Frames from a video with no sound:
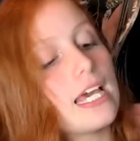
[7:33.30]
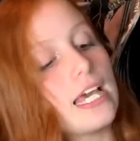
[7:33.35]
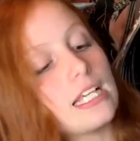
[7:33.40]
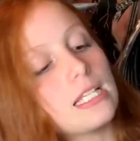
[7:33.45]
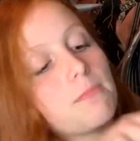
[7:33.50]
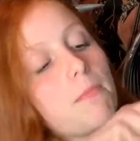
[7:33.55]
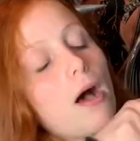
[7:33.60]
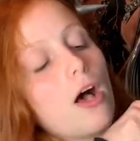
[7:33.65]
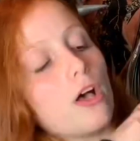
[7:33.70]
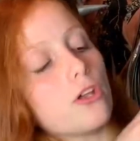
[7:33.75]

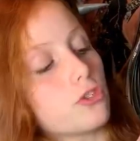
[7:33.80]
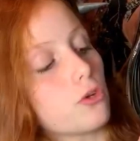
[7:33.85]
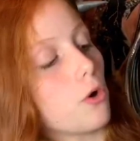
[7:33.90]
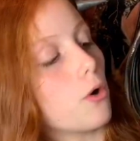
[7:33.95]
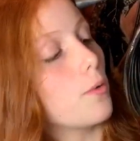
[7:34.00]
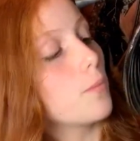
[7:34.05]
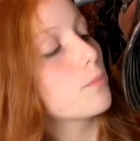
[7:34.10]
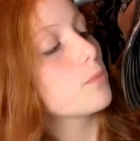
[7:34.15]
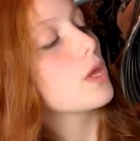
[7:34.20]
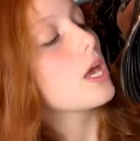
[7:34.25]
Kiss
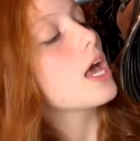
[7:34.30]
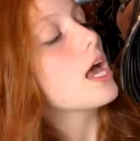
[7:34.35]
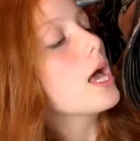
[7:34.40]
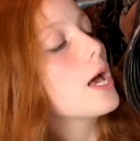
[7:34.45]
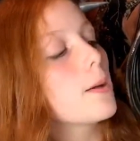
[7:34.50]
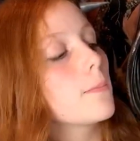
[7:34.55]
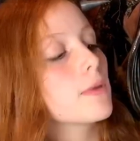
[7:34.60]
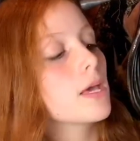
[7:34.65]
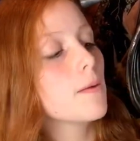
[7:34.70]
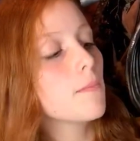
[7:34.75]
puzzle.
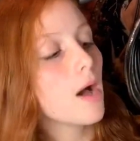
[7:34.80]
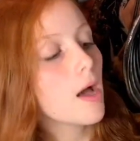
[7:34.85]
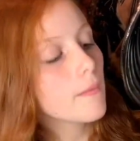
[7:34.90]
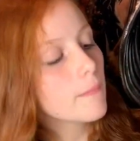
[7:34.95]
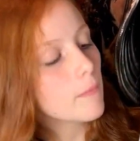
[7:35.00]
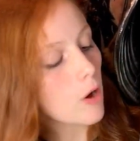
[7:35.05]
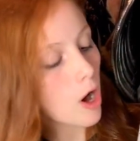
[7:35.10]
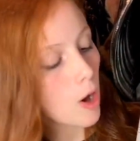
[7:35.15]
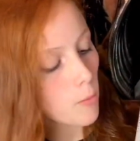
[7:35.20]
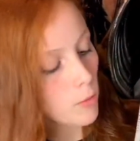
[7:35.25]
Me and my
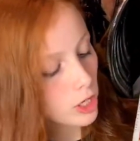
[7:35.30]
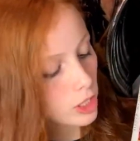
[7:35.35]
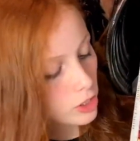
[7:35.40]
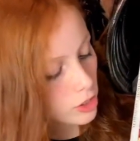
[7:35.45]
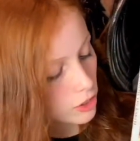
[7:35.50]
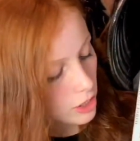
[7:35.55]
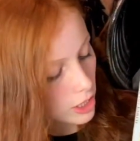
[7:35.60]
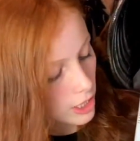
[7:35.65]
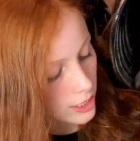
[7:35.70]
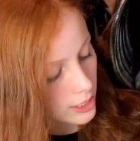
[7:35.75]
mom want to
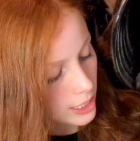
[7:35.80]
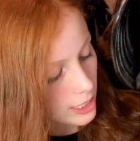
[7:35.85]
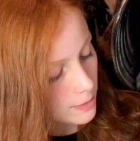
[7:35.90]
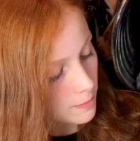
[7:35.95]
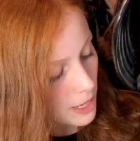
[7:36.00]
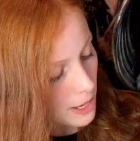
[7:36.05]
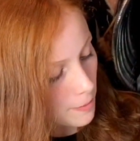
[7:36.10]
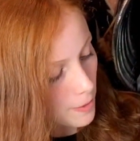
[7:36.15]
do this because me